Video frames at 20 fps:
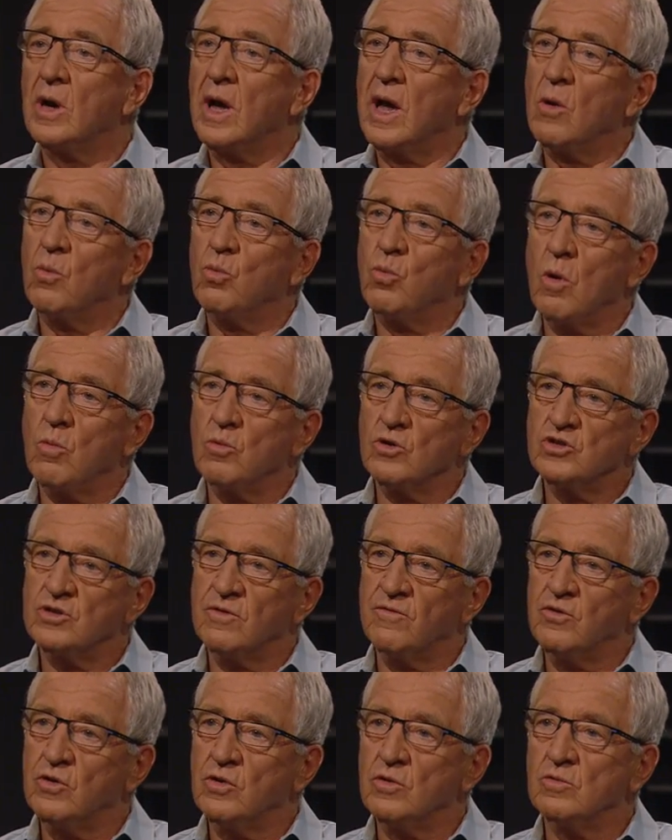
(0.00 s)
What was your
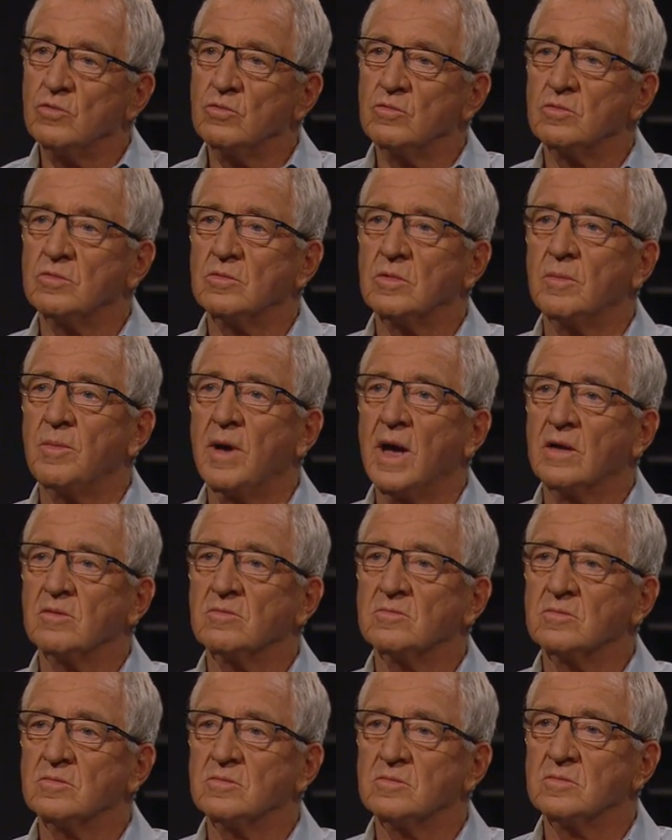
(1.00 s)
view about
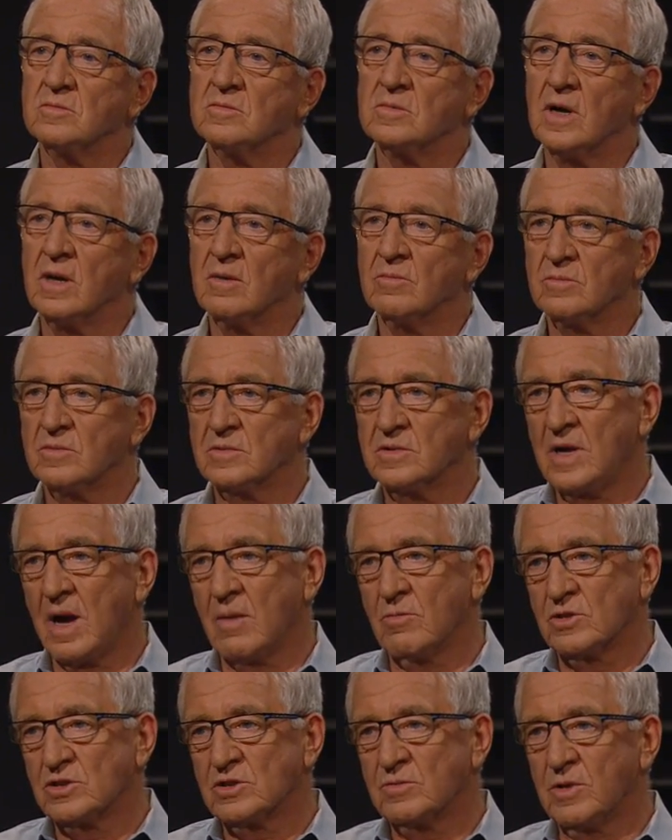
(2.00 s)

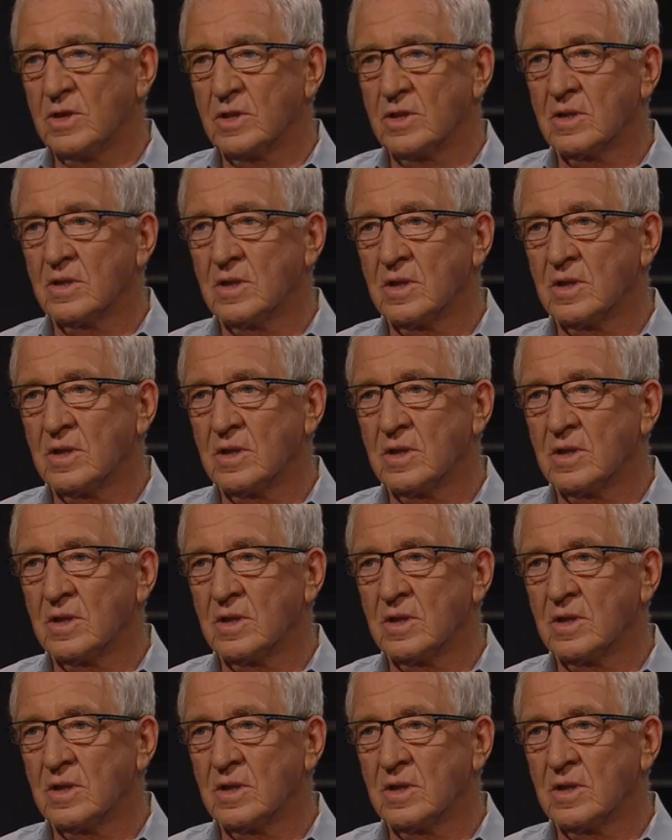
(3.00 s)
Cameron Smith?